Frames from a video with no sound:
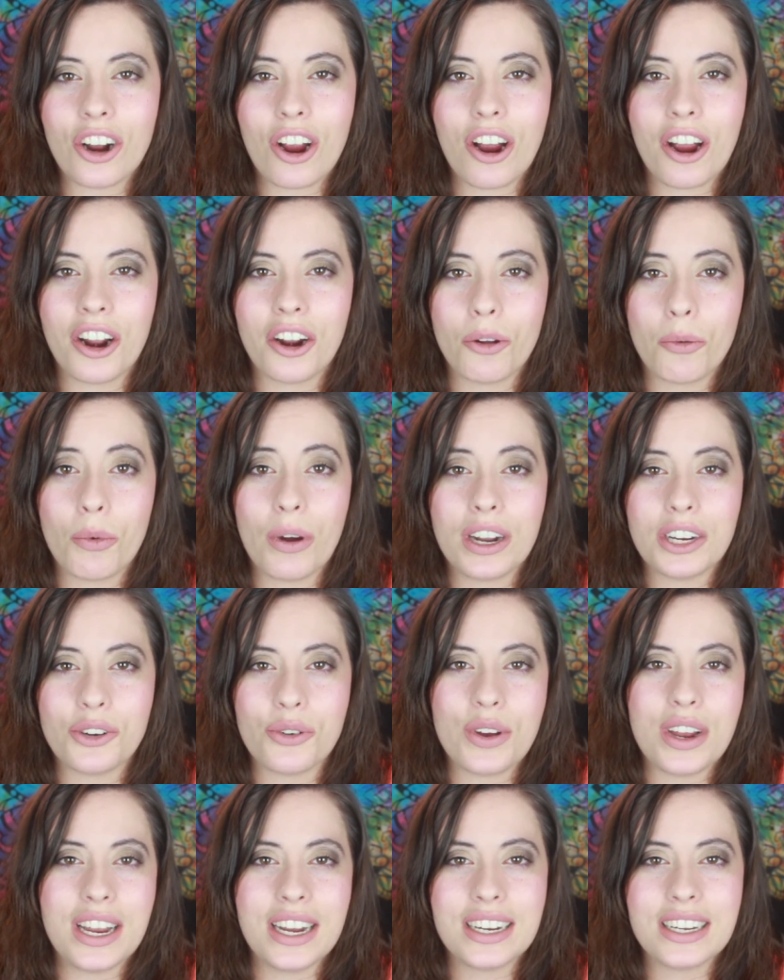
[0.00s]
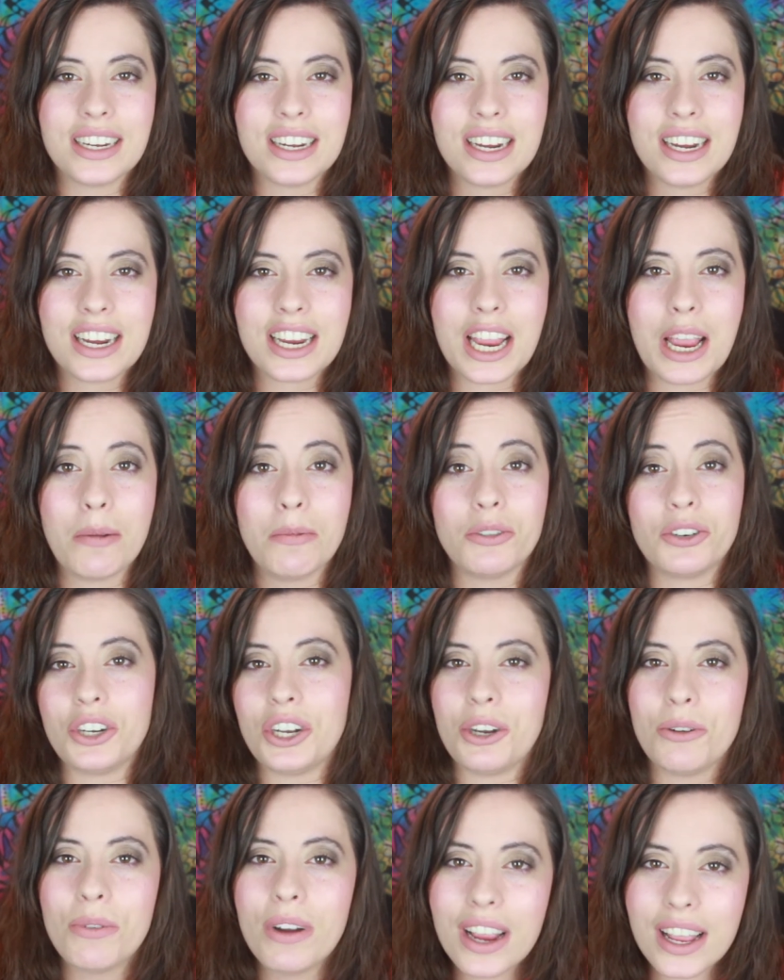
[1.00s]
on what to eat
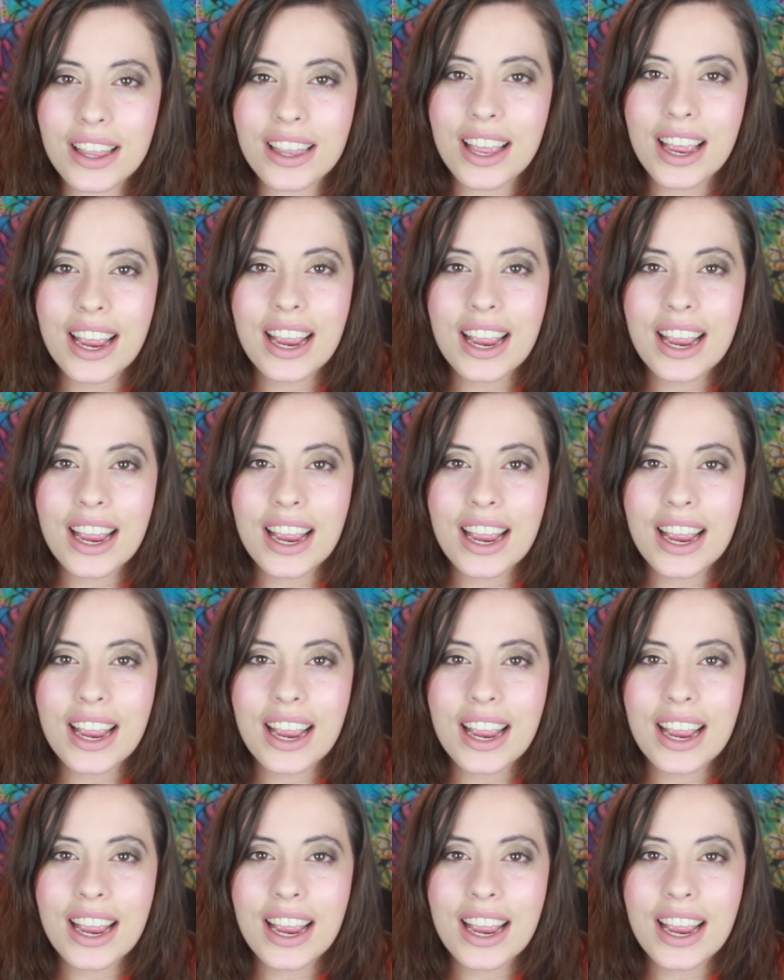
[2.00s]
kimchi with